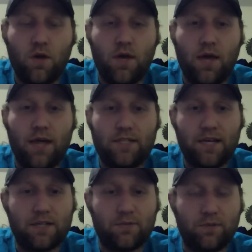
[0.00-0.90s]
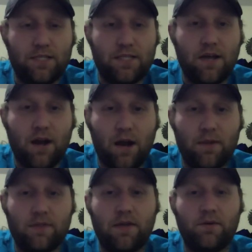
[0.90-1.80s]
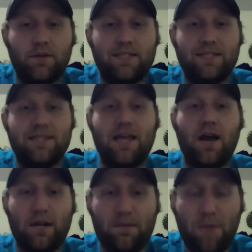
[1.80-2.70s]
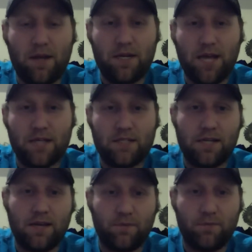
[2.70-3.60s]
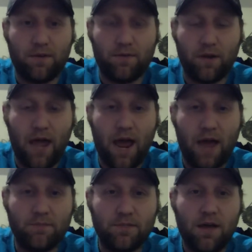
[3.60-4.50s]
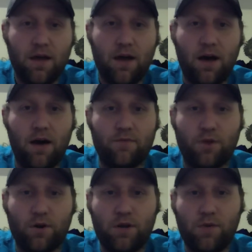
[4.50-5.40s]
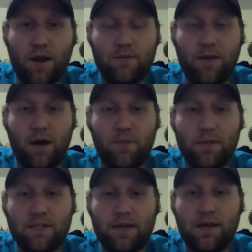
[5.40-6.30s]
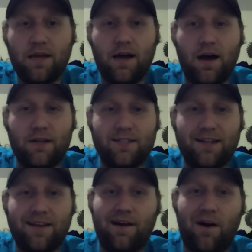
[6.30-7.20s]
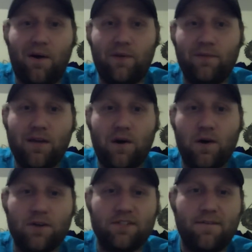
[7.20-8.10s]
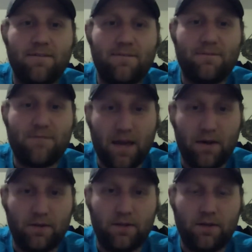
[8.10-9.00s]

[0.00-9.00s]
STX released their helmet. They released their independent testing from different labs of 30 random helmets, decided that all of the Rs failed,